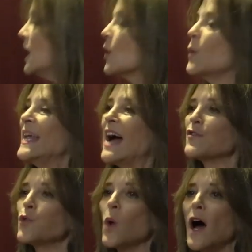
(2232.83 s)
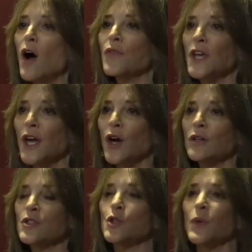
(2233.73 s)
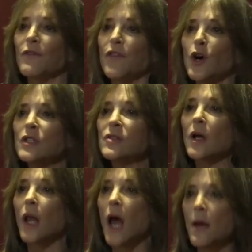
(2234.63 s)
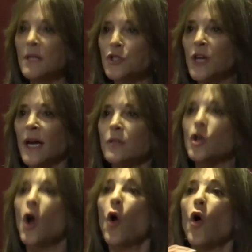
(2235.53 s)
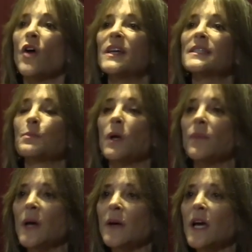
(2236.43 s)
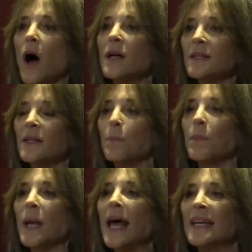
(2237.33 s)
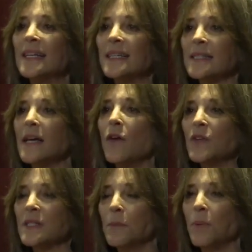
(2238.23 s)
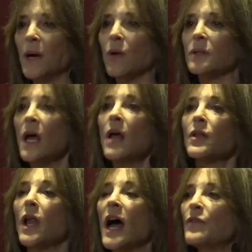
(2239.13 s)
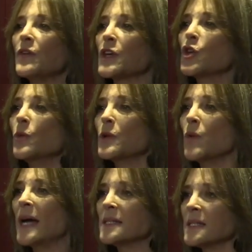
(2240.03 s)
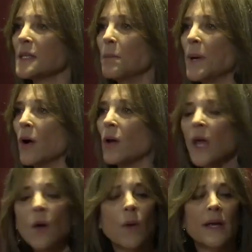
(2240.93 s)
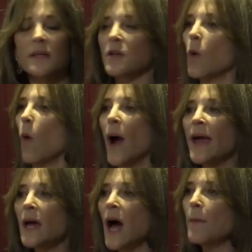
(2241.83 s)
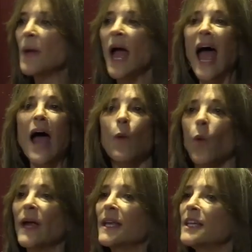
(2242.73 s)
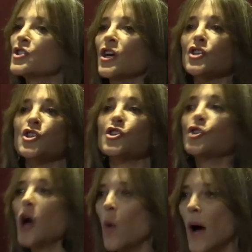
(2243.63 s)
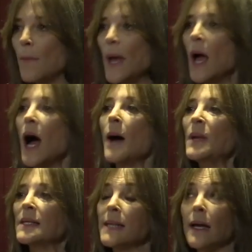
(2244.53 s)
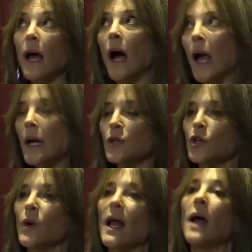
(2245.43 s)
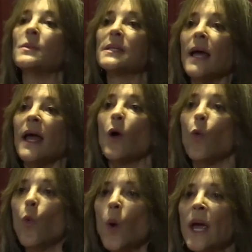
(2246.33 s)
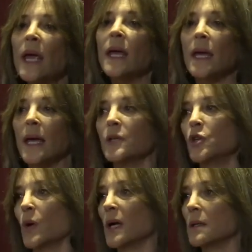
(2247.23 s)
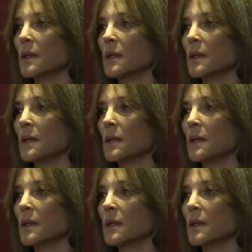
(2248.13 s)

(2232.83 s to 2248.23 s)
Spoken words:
We have 12 years to reverse climate change, or the planet itself is imperiled. The life of the human race is imperiled. We need to wake up and we need to show up. I'm not saying I can do it, I'm saying we can do it.